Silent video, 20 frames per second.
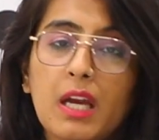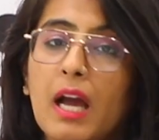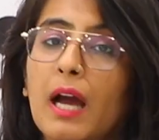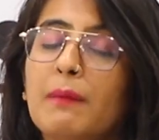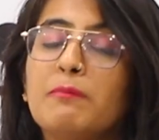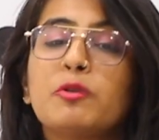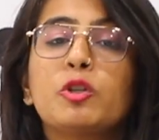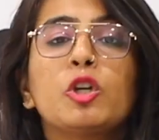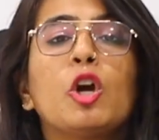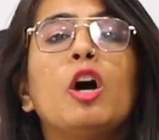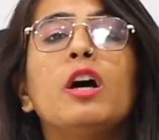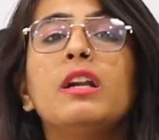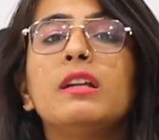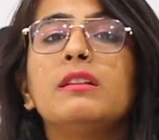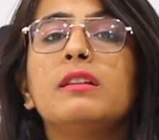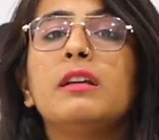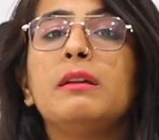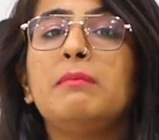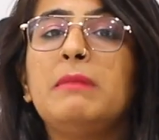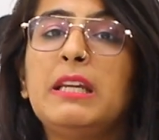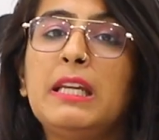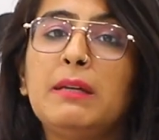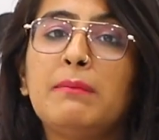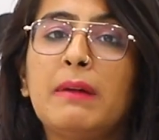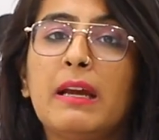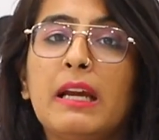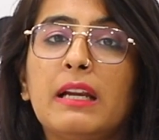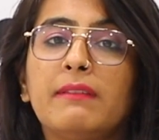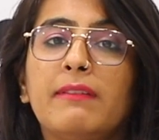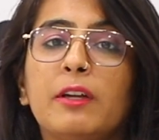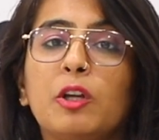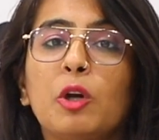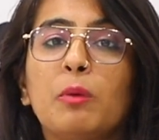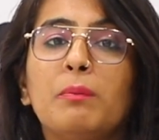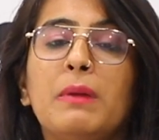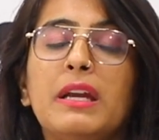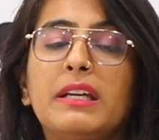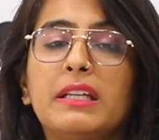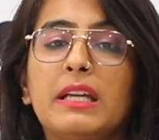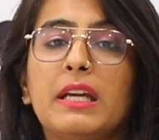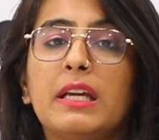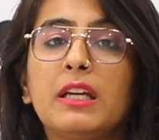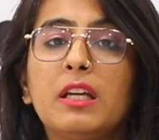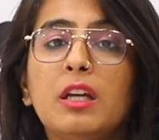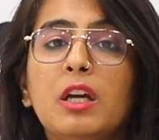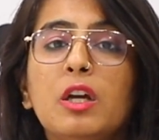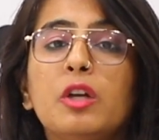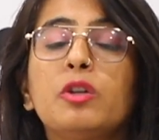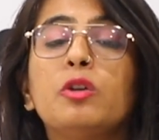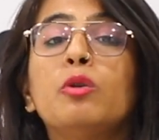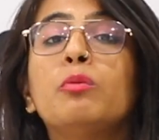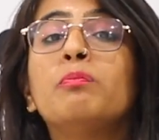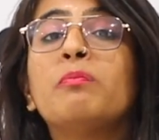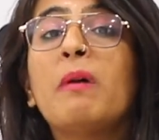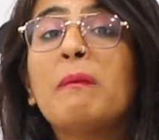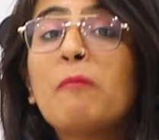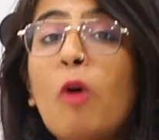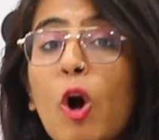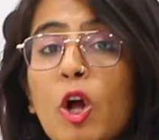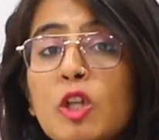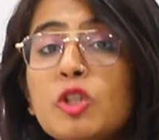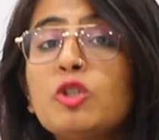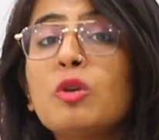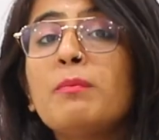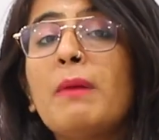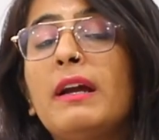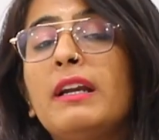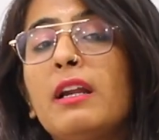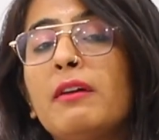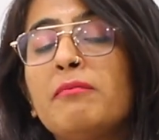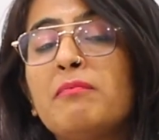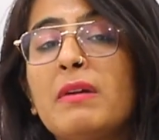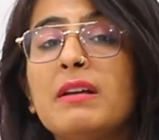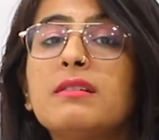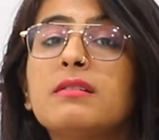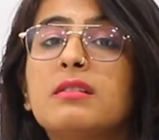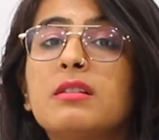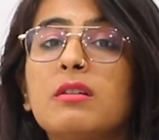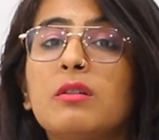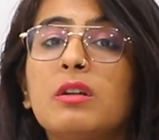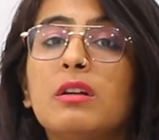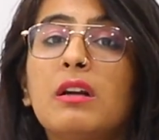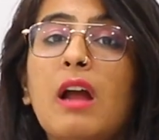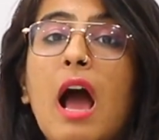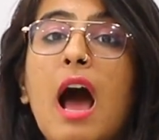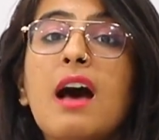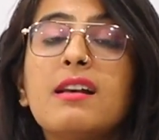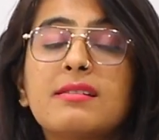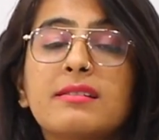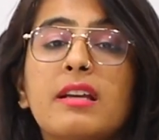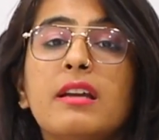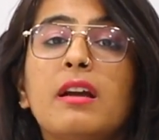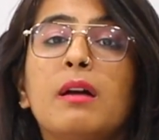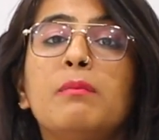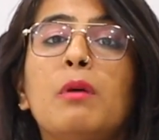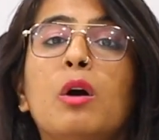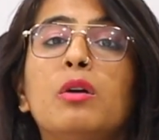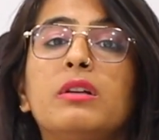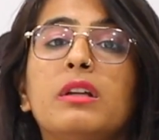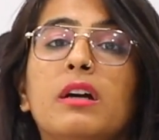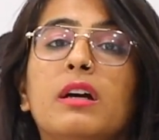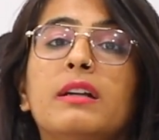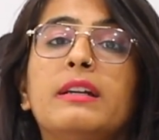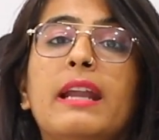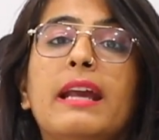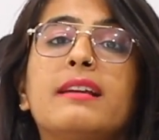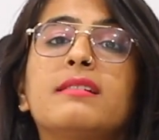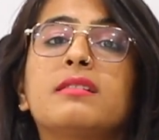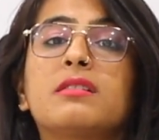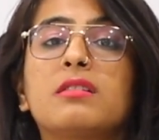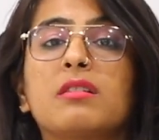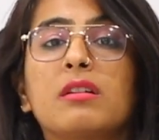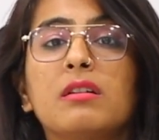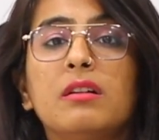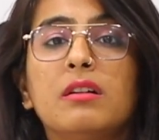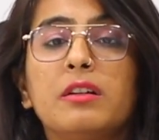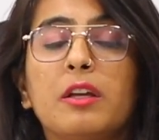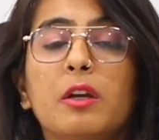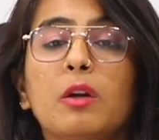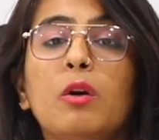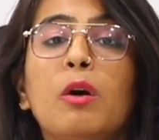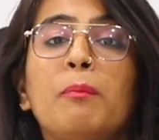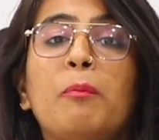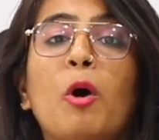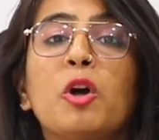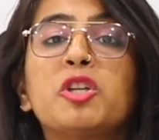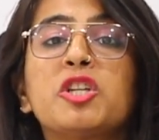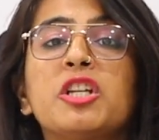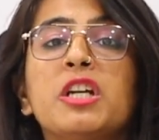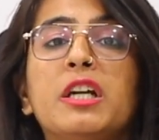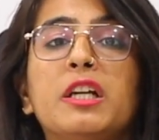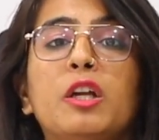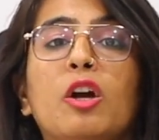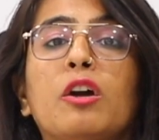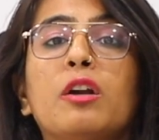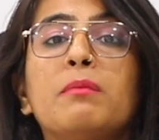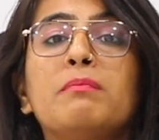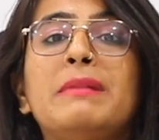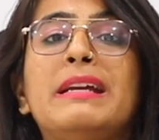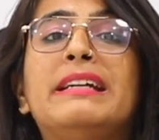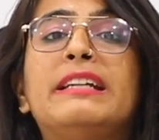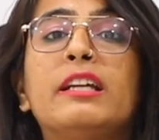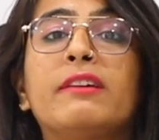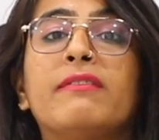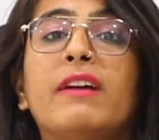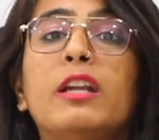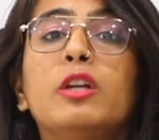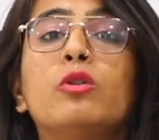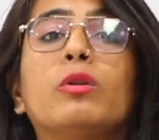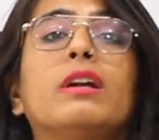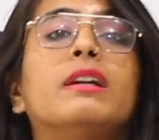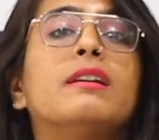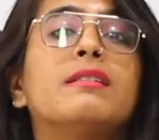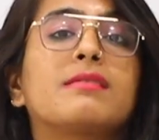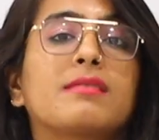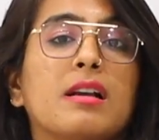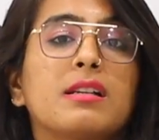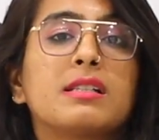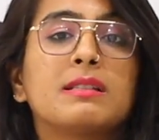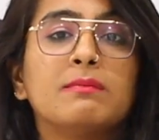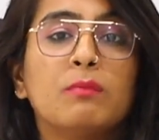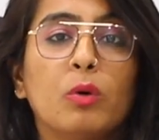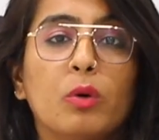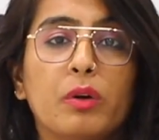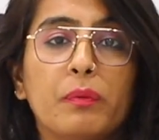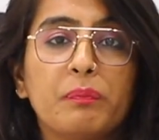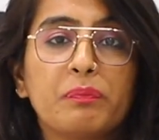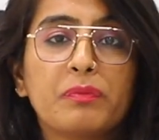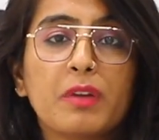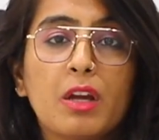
I'm sure in the email when you're making, you also might have missed asking about a next opportunity or a meeting where you can discuss more.